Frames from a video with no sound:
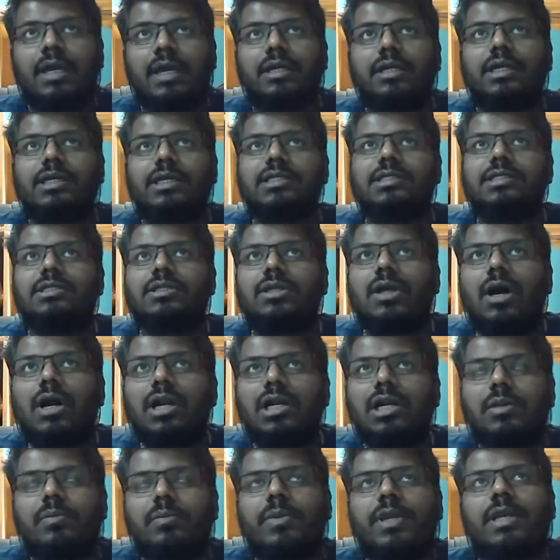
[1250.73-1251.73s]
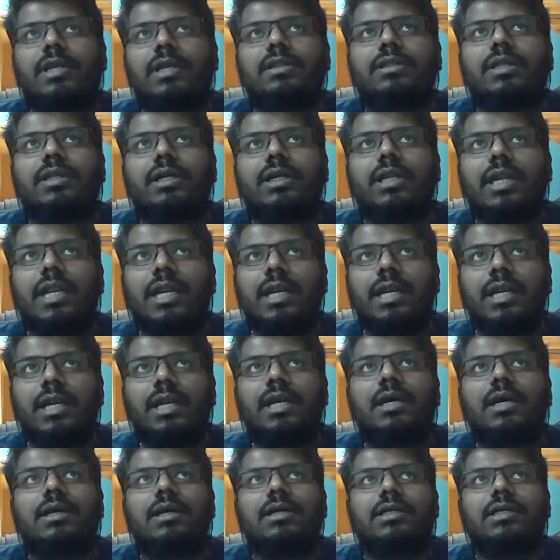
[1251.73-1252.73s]
does not mean that
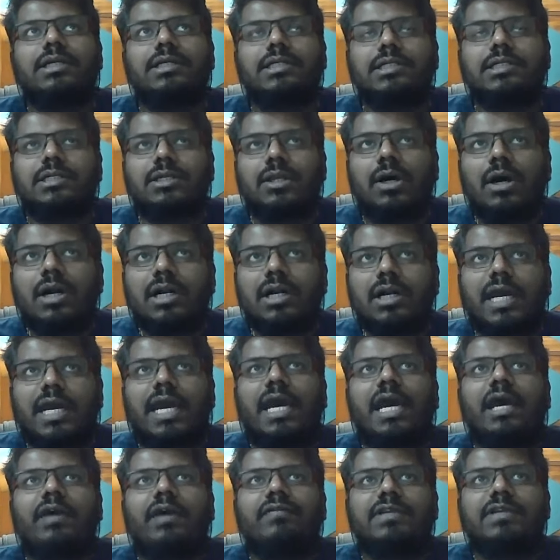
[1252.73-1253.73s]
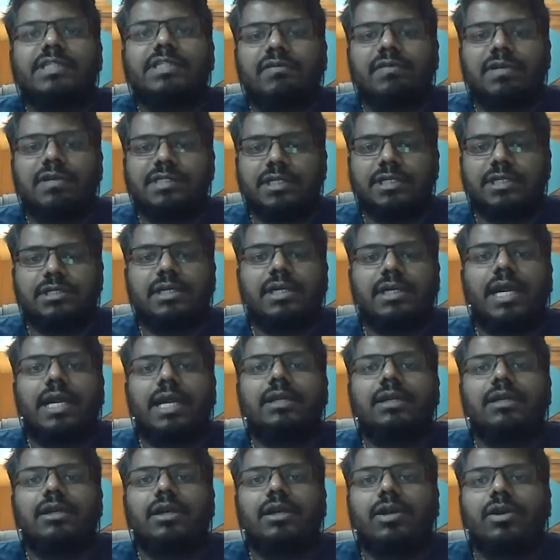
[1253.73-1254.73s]
India does not have a civilizational
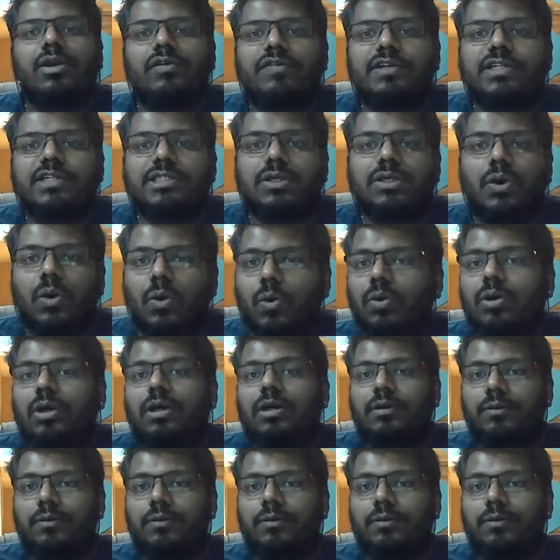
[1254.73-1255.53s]
identity of its own.